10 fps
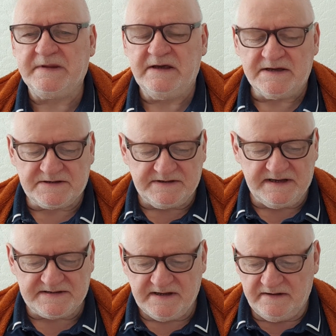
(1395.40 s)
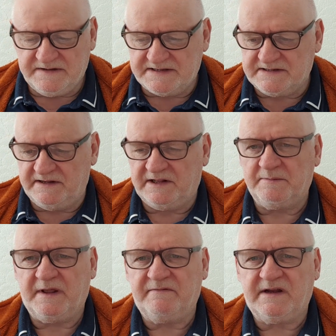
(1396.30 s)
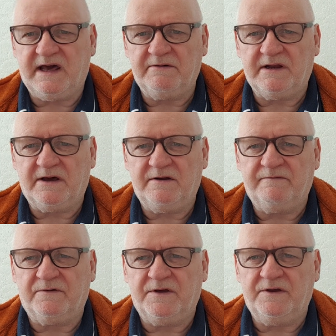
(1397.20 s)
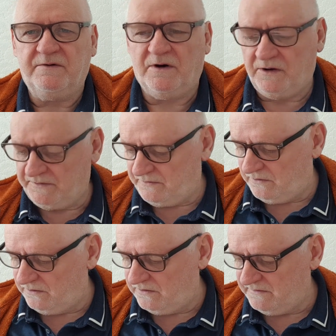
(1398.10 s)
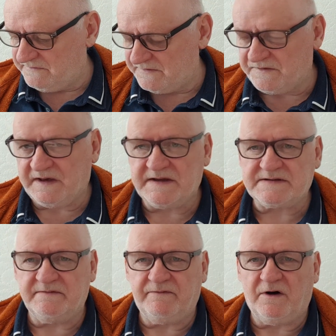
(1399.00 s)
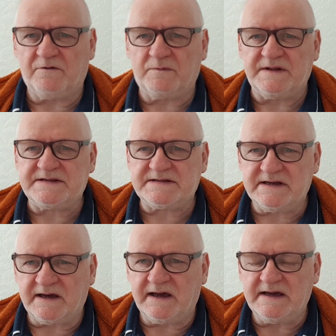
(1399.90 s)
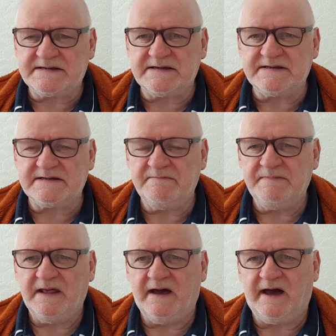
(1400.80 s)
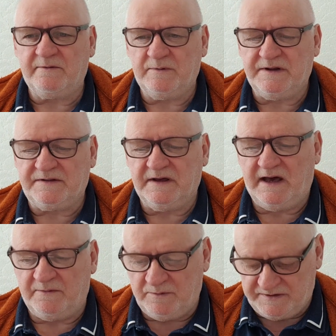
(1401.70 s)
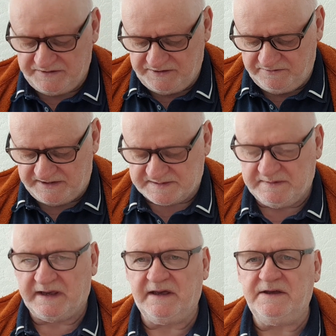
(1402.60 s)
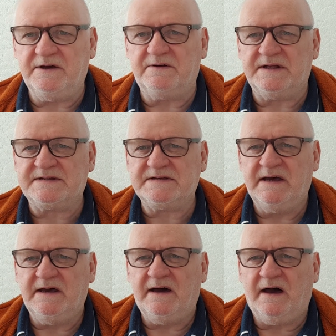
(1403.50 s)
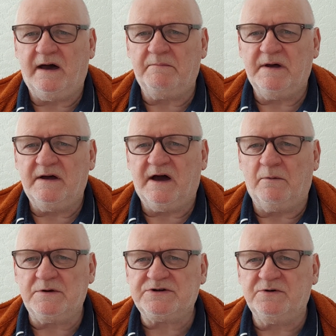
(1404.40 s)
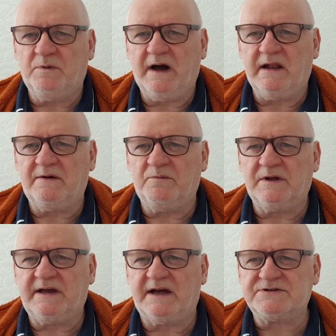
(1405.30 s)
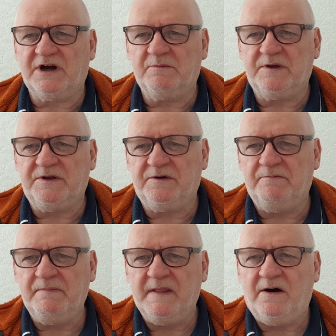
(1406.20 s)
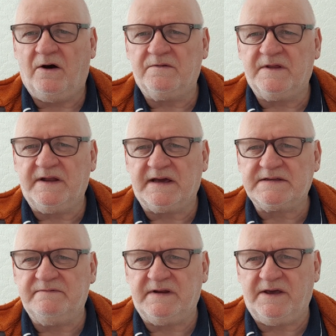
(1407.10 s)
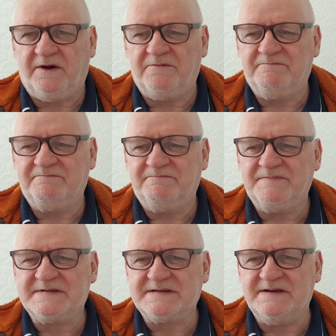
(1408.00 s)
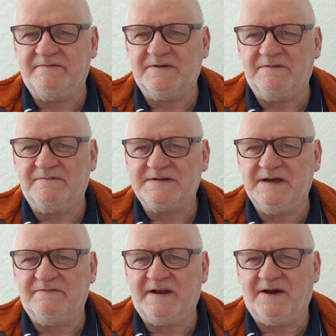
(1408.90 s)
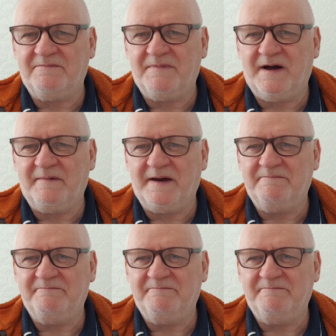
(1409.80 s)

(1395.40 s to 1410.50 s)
So there's a little bit of an outline for you on all of the things involved with staircases and with units, making units. I wish you well, and we'll catch up with you on the next video. See you for now. Bye bye.